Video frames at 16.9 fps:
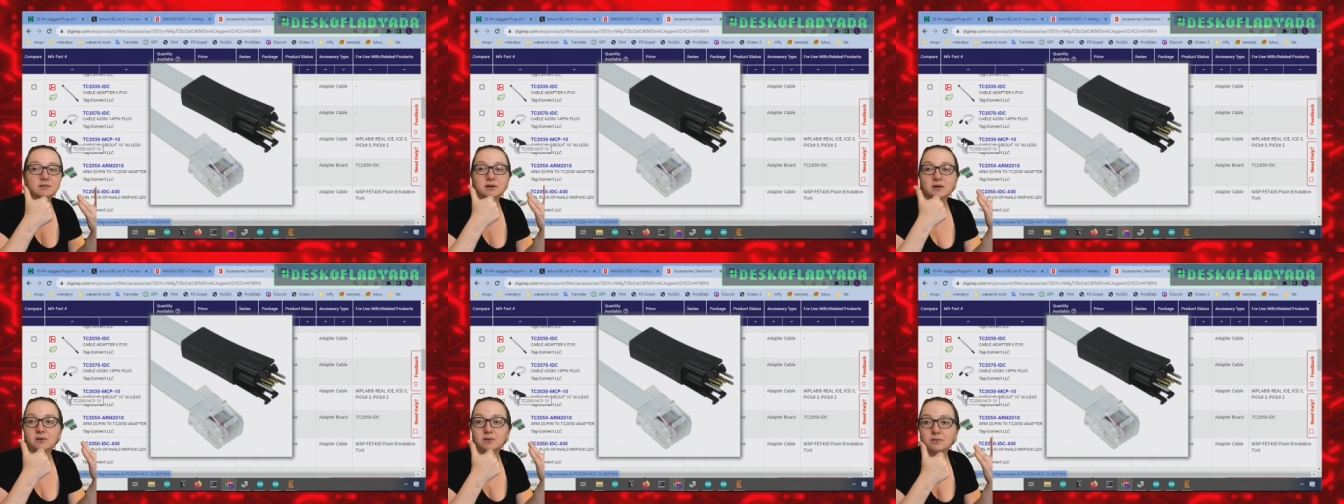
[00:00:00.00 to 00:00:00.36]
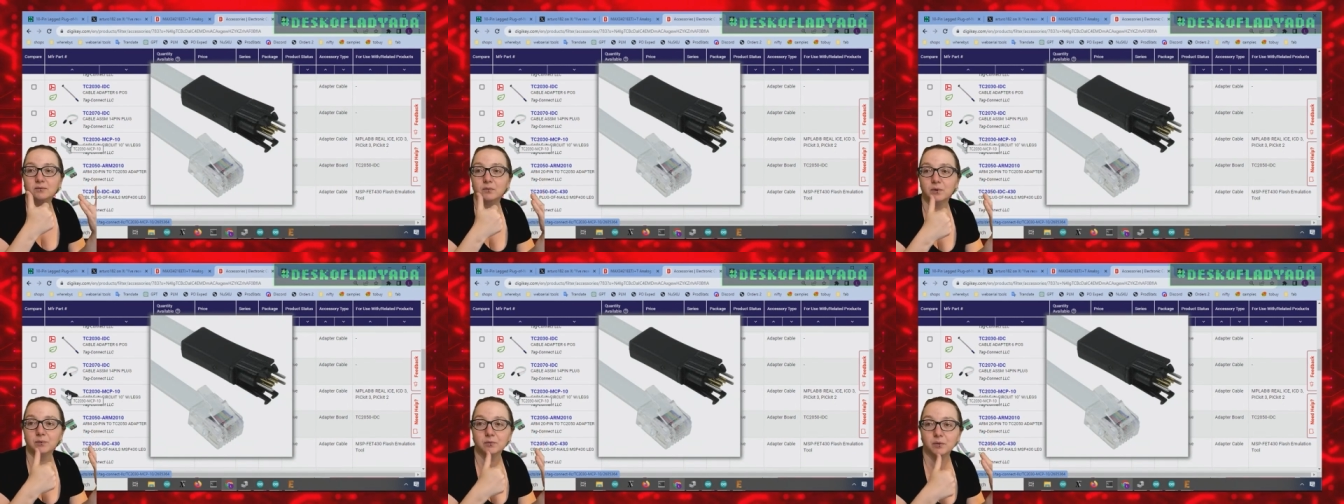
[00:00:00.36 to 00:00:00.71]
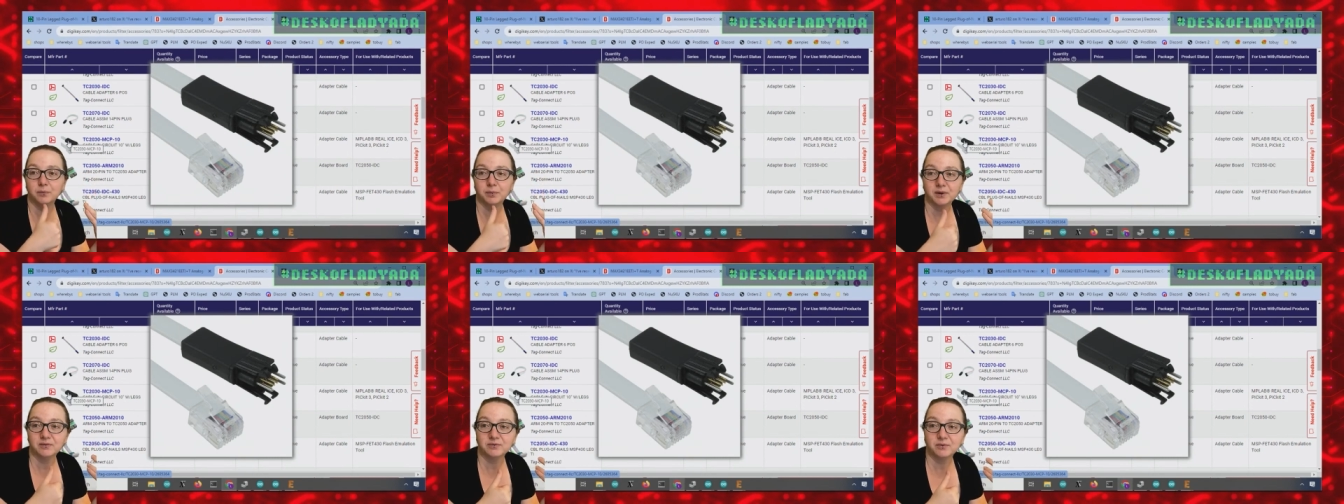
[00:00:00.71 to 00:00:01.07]
you know, one
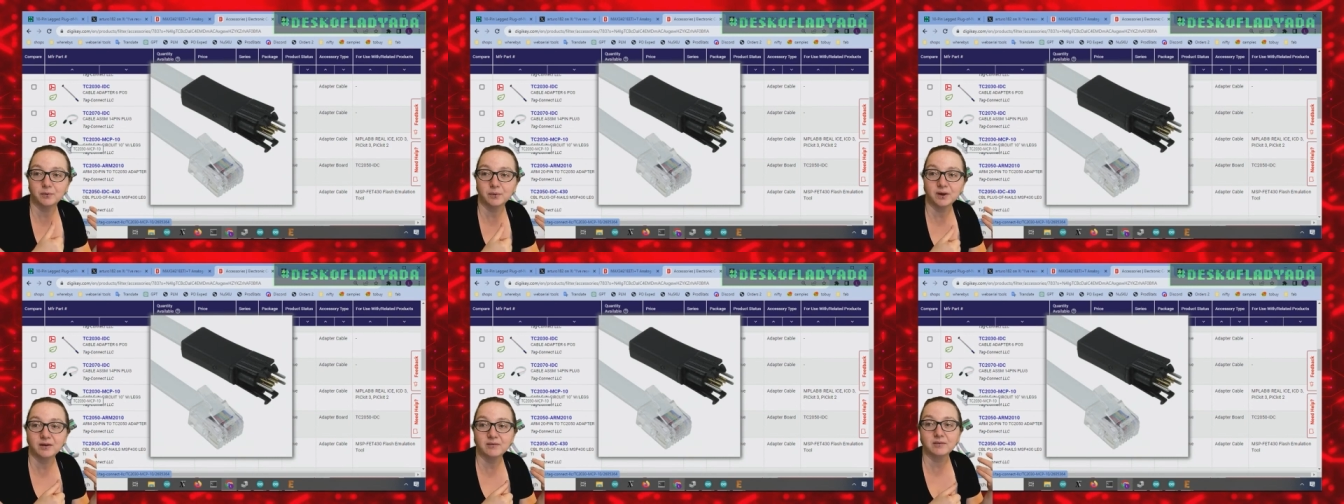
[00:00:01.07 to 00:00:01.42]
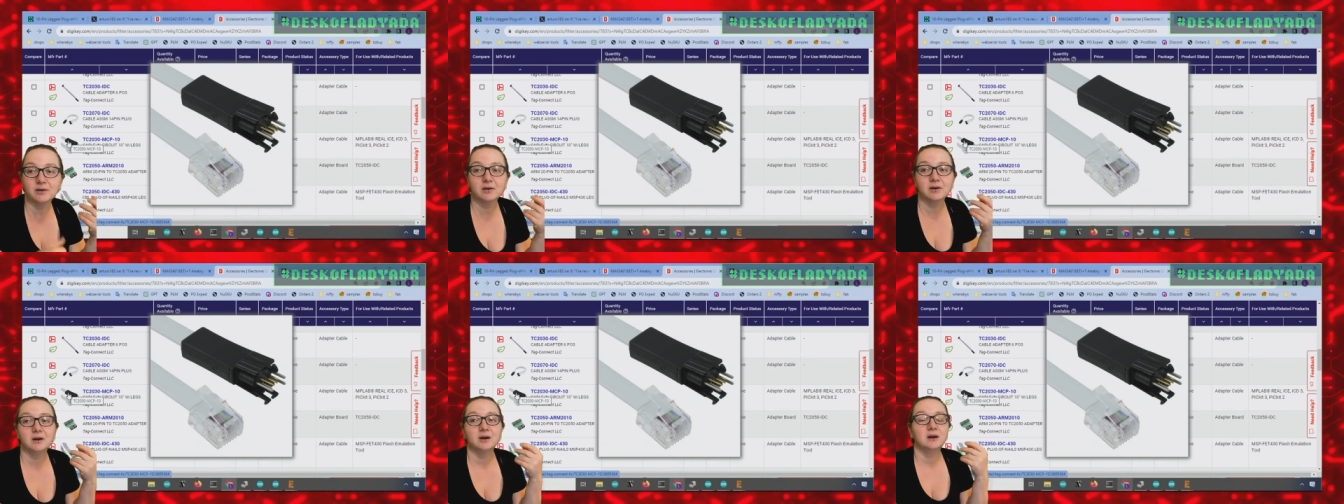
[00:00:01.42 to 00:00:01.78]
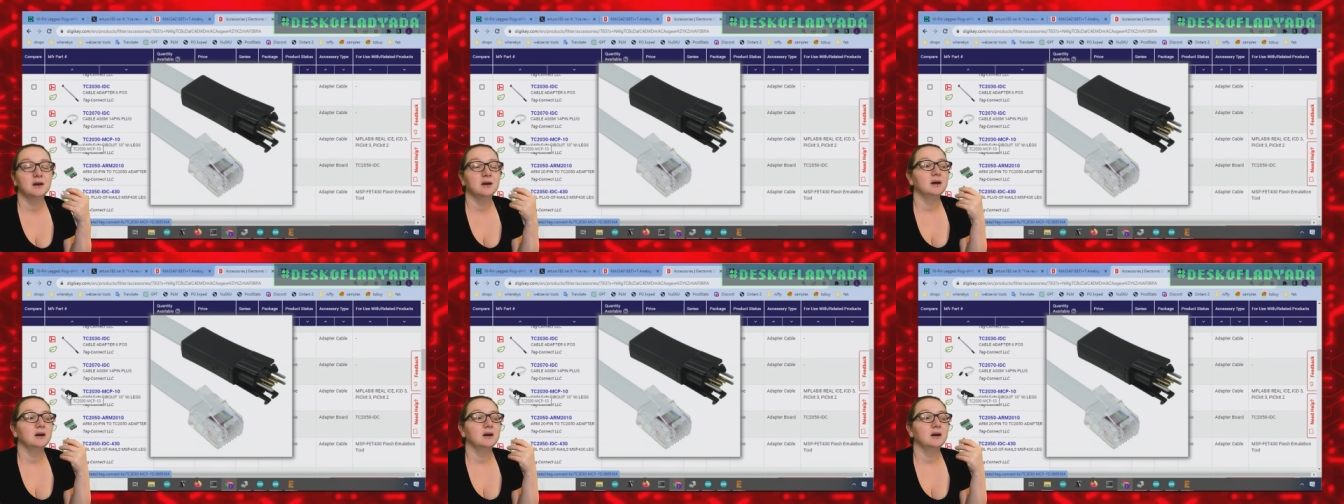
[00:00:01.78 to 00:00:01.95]
more pin for whatever.